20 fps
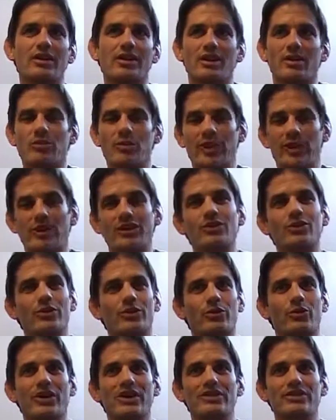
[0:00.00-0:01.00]
And being at
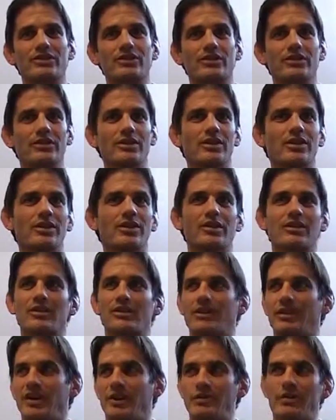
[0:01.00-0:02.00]
Northwestern,
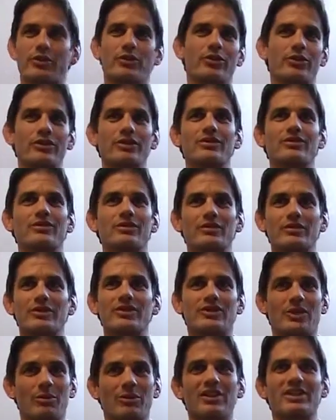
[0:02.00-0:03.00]
I'd recruited
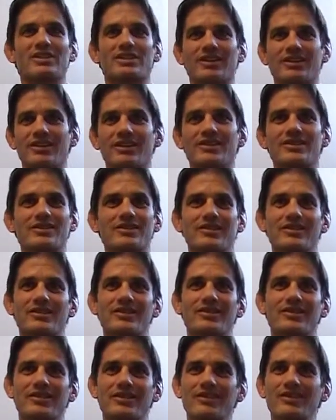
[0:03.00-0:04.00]
some of these kids
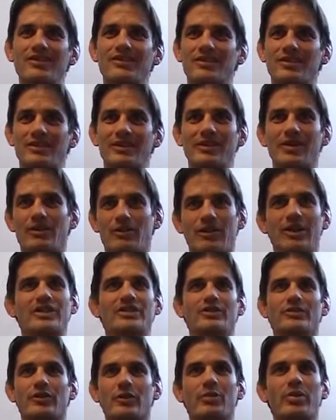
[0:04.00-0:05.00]
that are
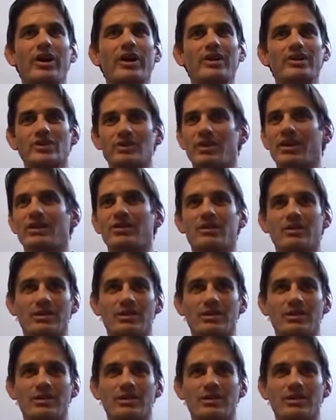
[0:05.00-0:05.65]
wrestling for Penn, so I